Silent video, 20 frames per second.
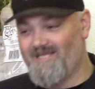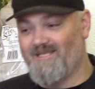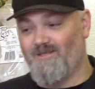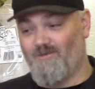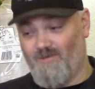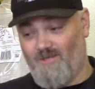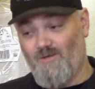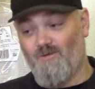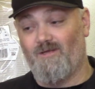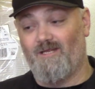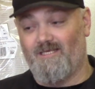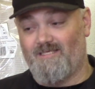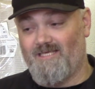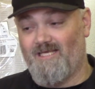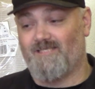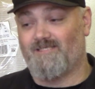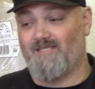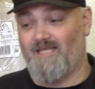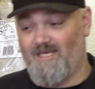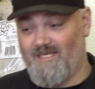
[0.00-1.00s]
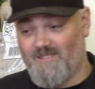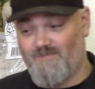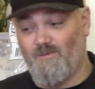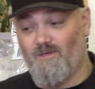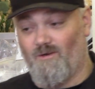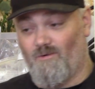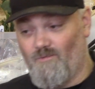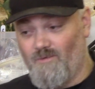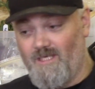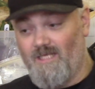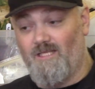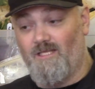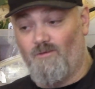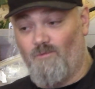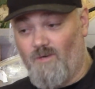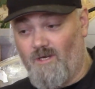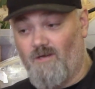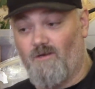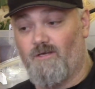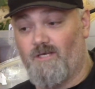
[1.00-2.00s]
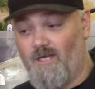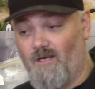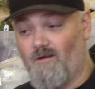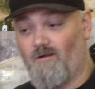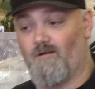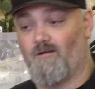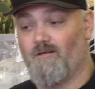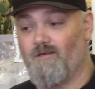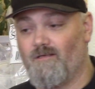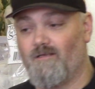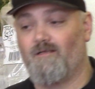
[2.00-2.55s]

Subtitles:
you can attest that it's been a really weird year.